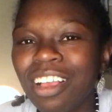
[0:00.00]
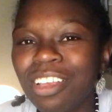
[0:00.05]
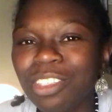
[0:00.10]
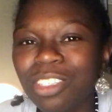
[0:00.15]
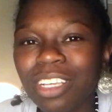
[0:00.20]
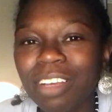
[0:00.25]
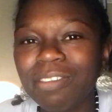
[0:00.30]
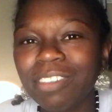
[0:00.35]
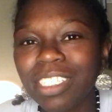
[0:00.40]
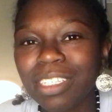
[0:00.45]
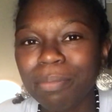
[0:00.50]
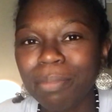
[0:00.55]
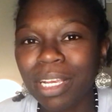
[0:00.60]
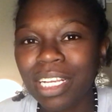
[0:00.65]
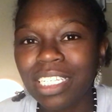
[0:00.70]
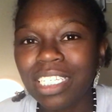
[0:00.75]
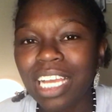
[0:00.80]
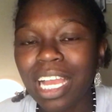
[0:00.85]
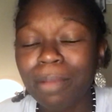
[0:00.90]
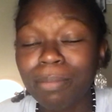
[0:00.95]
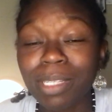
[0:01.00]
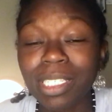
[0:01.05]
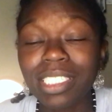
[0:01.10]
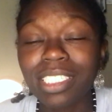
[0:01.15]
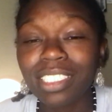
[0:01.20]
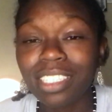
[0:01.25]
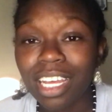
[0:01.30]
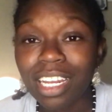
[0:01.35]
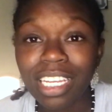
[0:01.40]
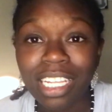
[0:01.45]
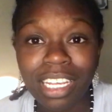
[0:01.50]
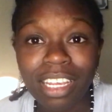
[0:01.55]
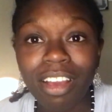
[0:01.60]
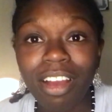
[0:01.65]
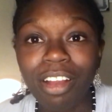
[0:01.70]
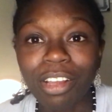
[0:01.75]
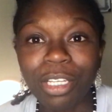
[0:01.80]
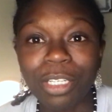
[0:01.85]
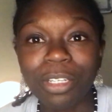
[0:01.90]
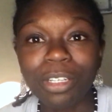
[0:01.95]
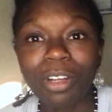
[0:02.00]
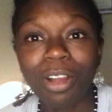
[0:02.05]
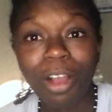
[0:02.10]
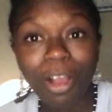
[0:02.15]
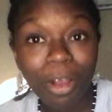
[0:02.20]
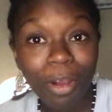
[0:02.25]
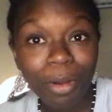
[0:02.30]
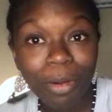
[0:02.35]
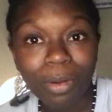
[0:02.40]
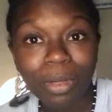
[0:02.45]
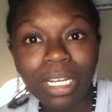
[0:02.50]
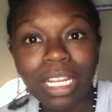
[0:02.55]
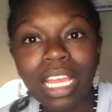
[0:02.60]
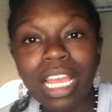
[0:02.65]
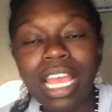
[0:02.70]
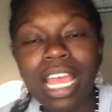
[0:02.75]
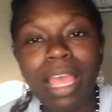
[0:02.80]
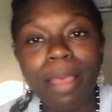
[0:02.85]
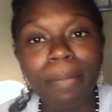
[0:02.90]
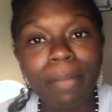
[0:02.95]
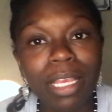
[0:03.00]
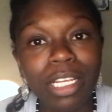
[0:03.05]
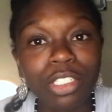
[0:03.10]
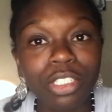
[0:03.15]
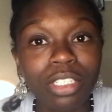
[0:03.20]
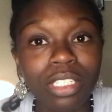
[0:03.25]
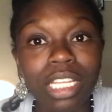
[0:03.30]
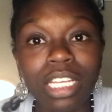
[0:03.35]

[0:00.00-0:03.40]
so you have to make time to study on your own and make sure